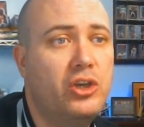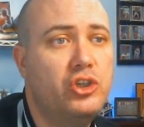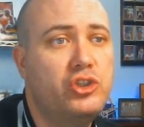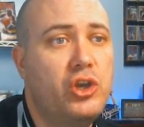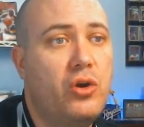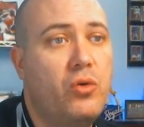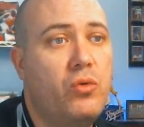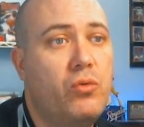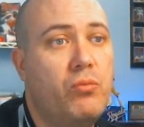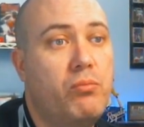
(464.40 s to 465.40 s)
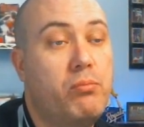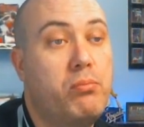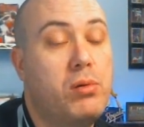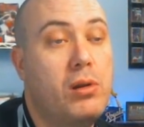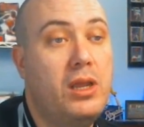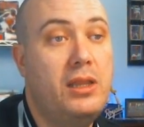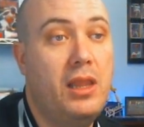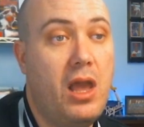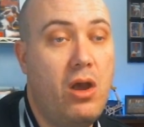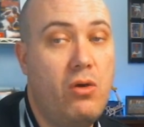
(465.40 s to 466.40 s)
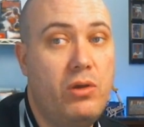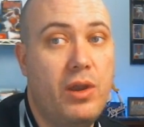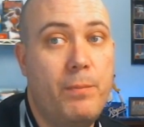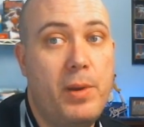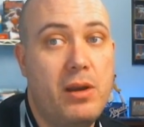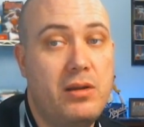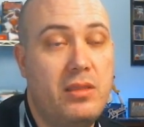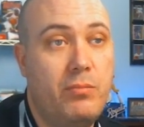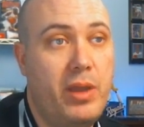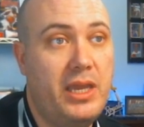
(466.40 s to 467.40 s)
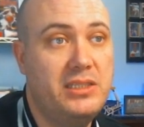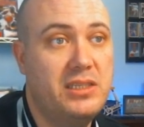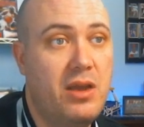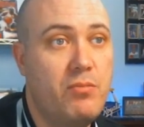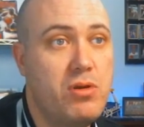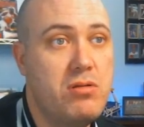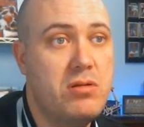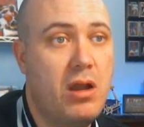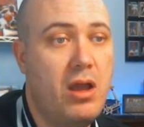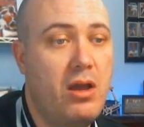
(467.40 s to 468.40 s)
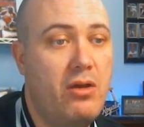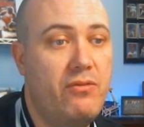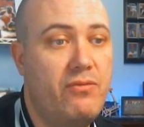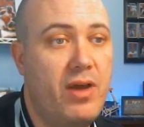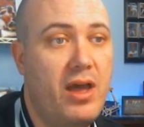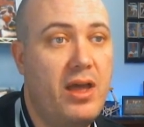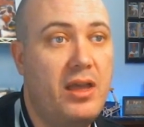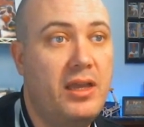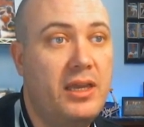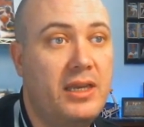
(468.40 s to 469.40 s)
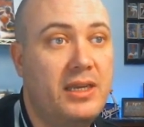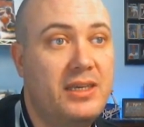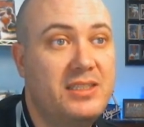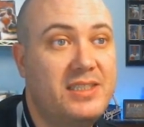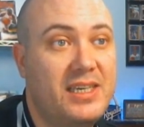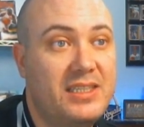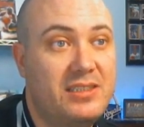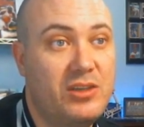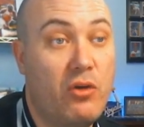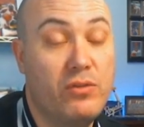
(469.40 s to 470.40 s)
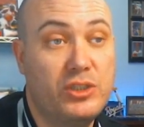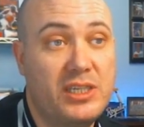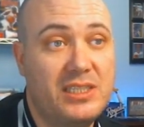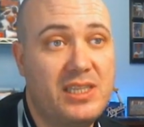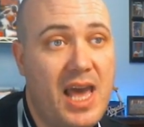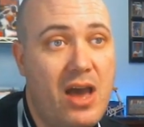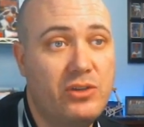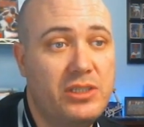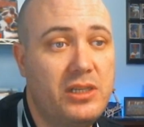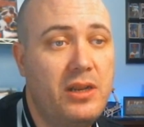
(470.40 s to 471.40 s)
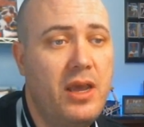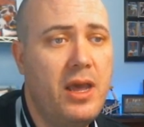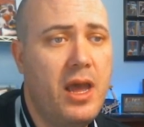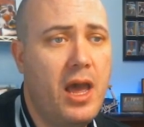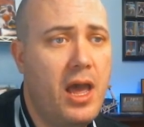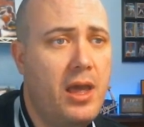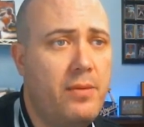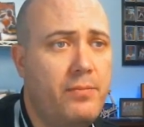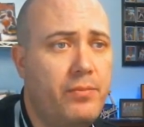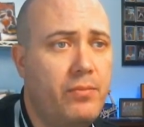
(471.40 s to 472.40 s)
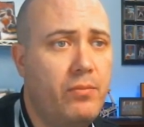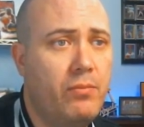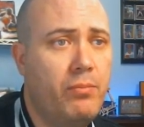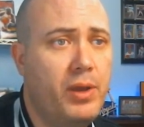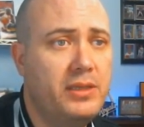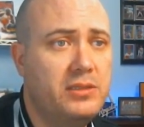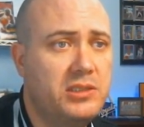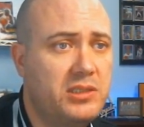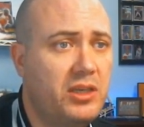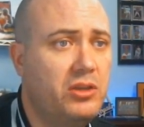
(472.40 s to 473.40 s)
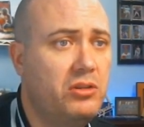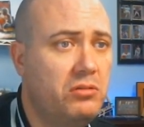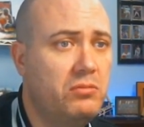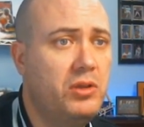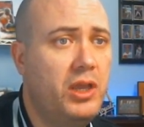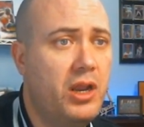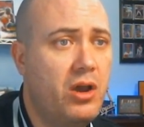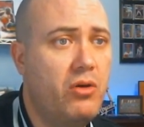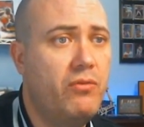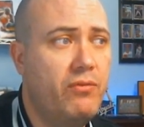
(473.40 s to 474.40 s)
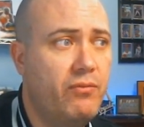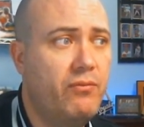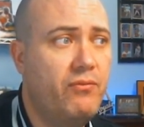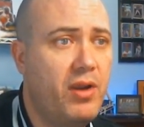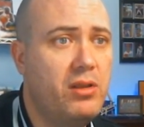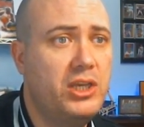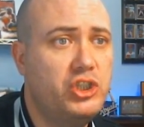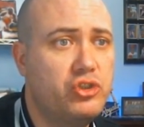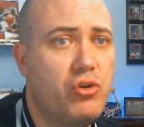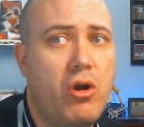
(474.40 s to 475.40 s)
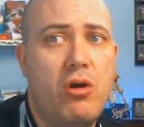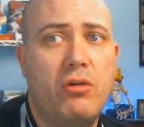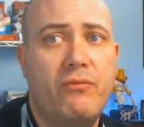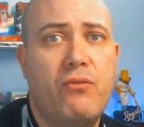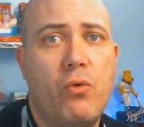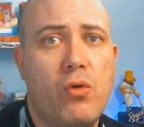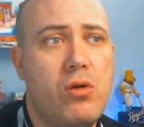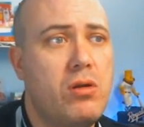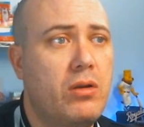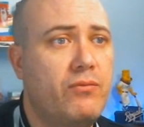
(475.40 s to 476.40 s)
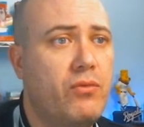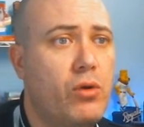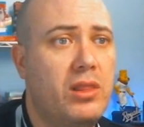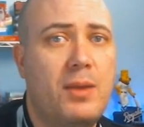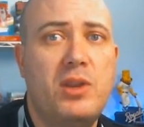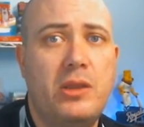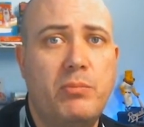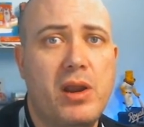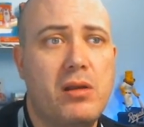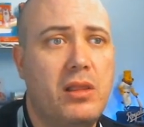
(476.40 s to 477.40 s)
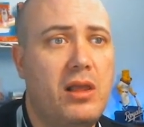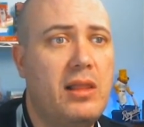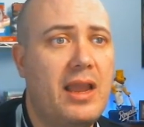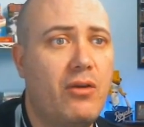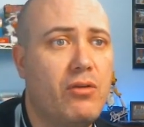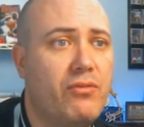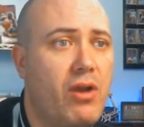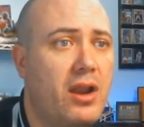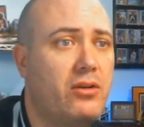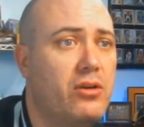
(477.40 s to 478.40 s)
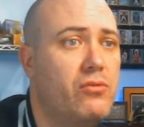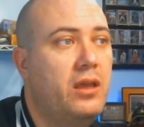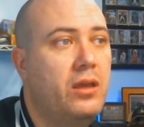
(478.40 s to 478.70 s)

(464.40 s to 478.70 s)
So pretty low compared to the base number of uh, six over six thousand. Um, but still, you know, fairly strong for, for a limited parallel like a refractor.